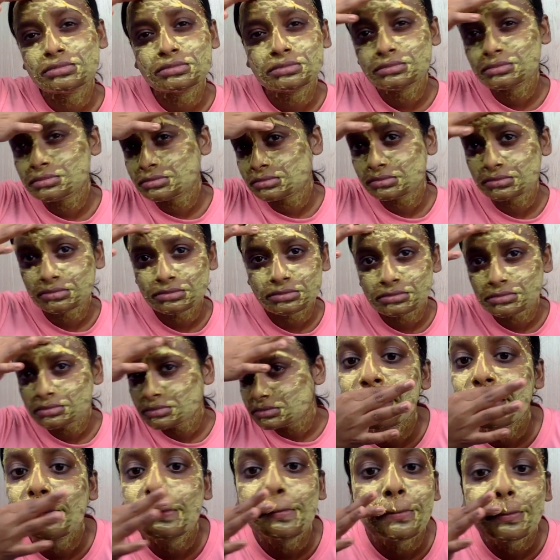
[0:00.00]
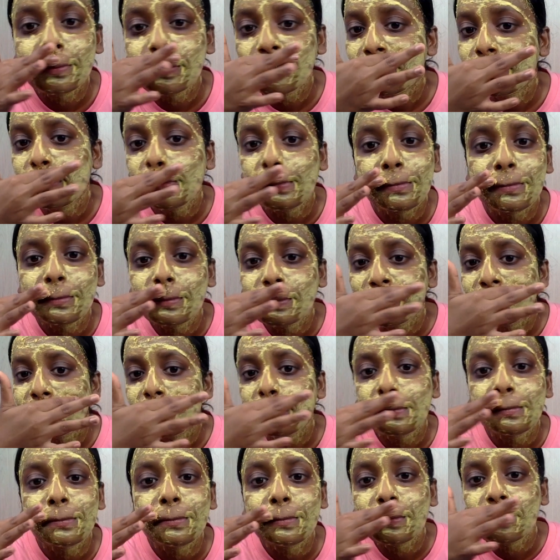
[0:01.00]
it uh, from your
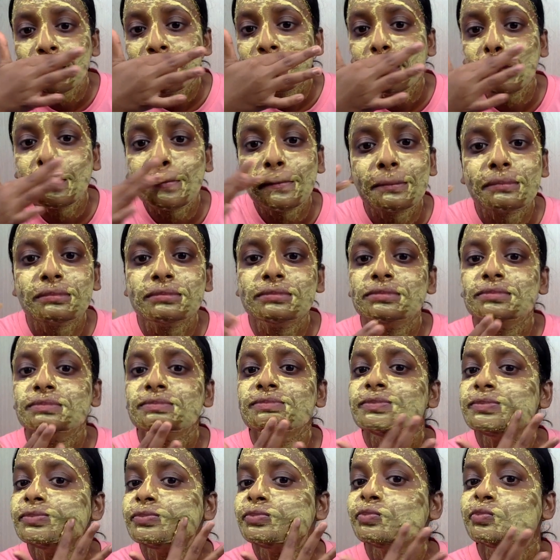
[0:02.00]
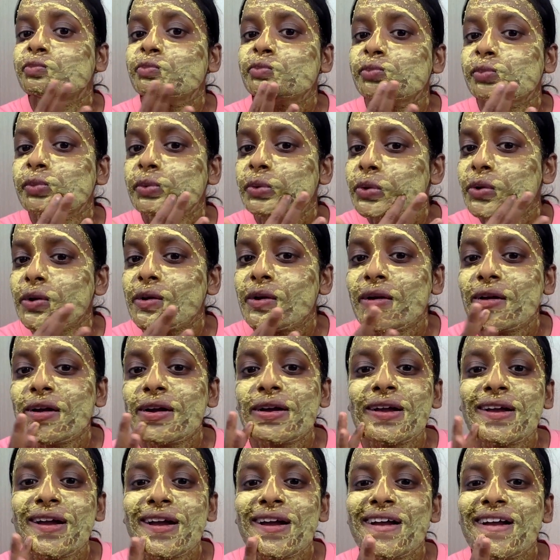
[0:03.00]
skin like an exfoliator first,
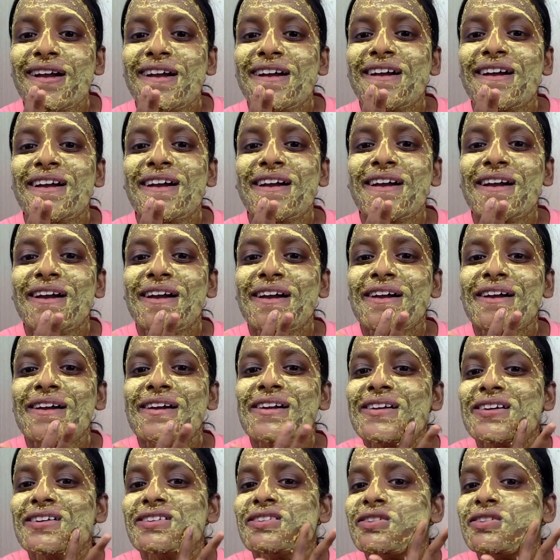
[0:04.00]
and then wash it off.